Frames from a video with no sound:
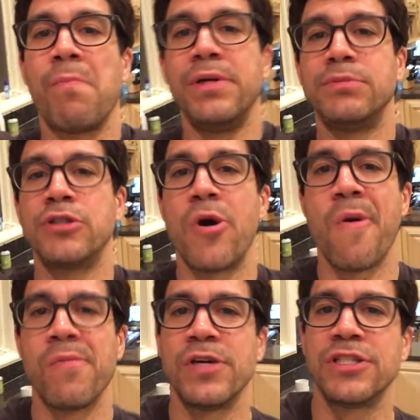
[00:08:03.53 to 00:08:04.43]
People
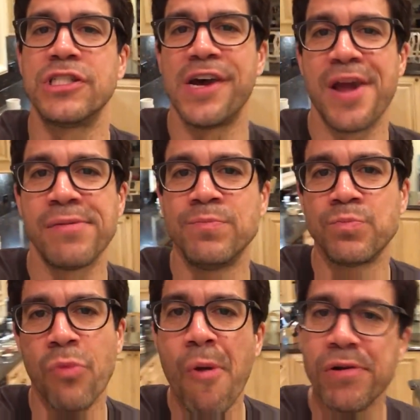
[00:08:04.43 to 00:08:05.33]
go, well Ty,
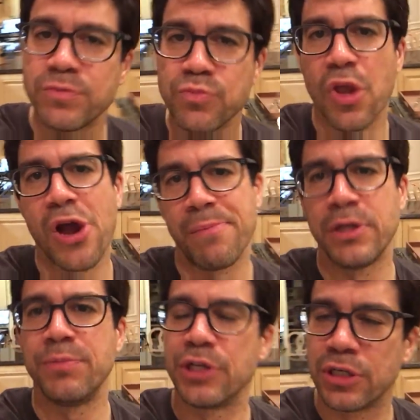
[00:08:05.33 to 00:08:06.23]
I'm
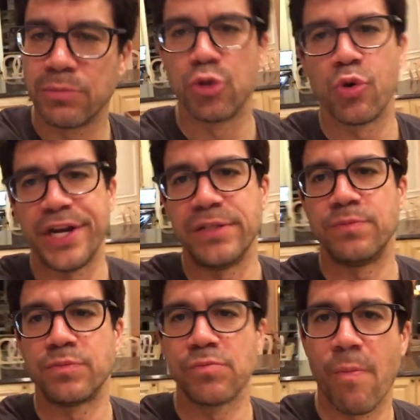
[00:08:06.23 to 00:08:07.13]
going to become great.
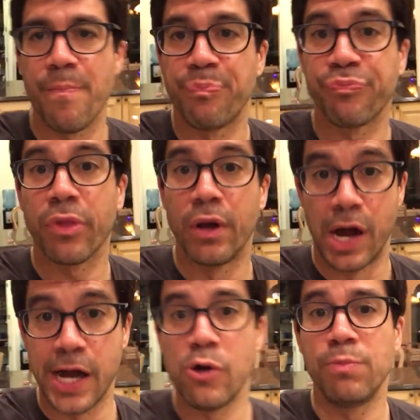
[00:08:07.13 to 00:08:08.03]

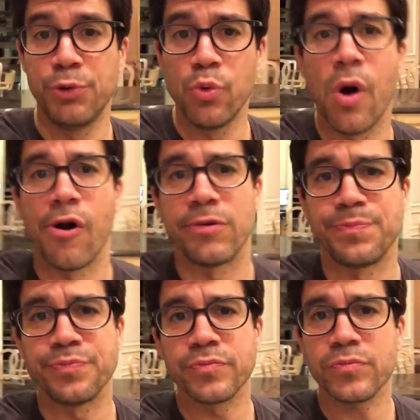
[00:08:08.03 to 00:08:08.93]
I hope you are.
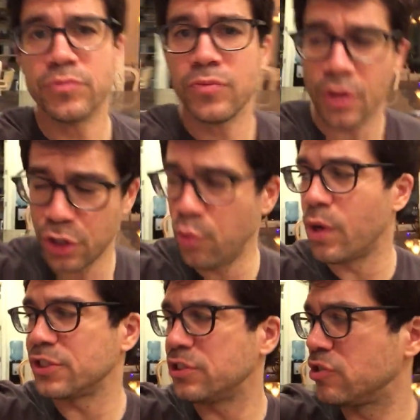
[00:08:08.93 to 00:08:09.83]
You
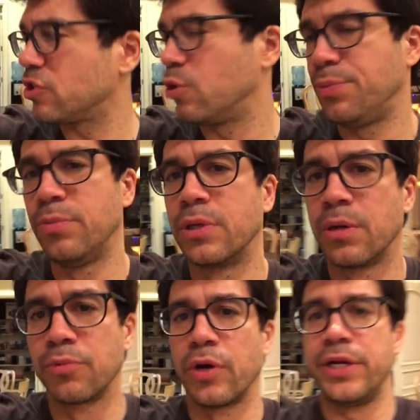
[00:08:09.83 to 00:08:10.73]
watching this, I hope you
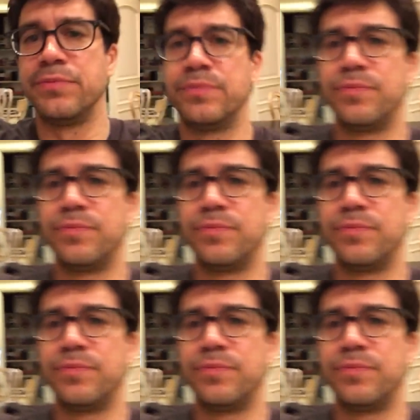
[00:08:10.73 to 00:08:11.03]
become great.